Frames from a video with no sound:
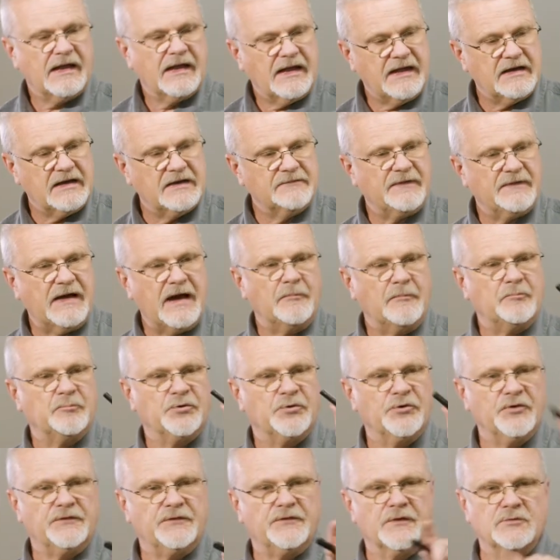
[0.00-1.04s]
And if I
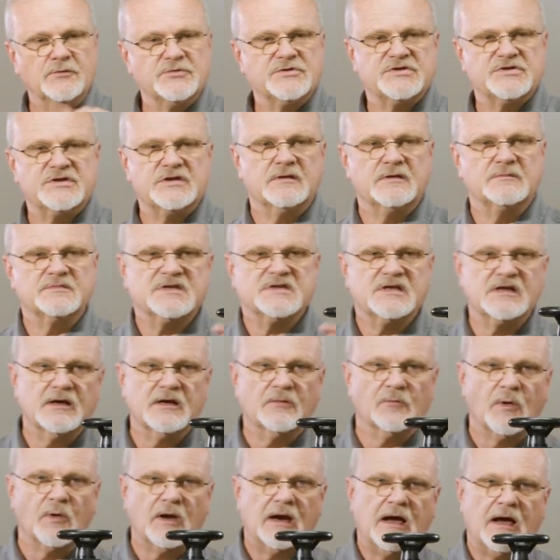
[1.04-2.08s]
put those shims
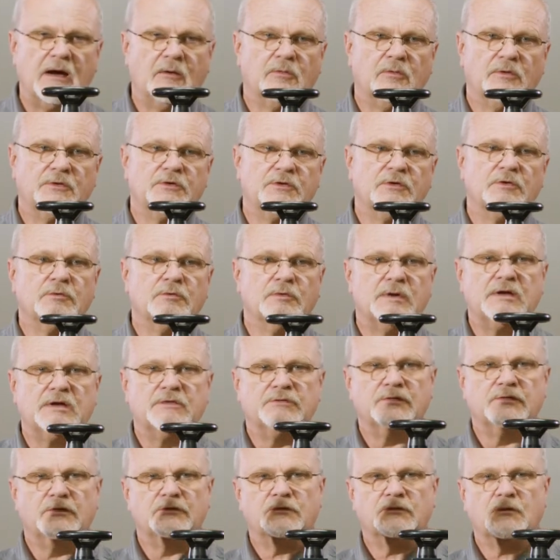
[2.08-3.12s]
in, what I will do
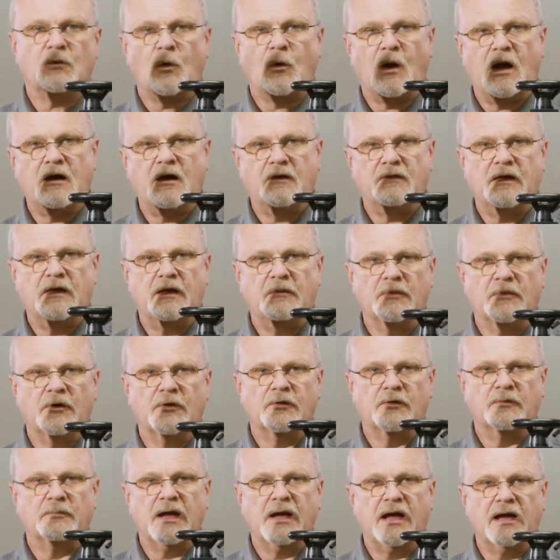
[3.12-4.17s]
is square that
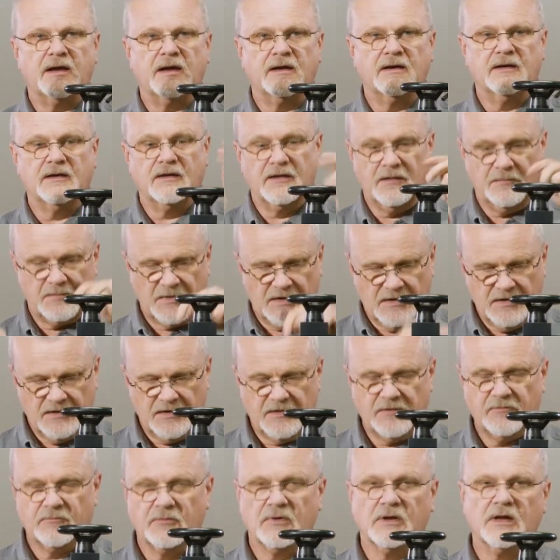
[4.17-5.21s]
motor back up
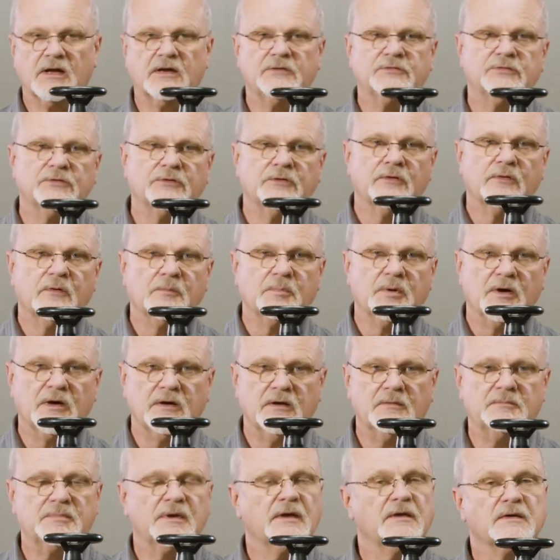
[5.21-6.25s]
in relation to the
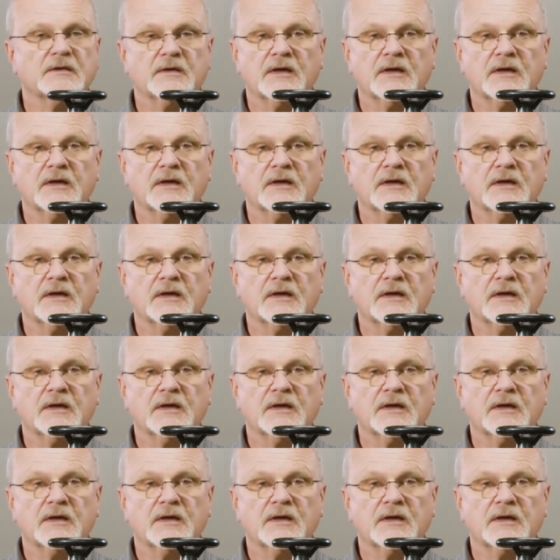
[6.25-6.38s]
pump.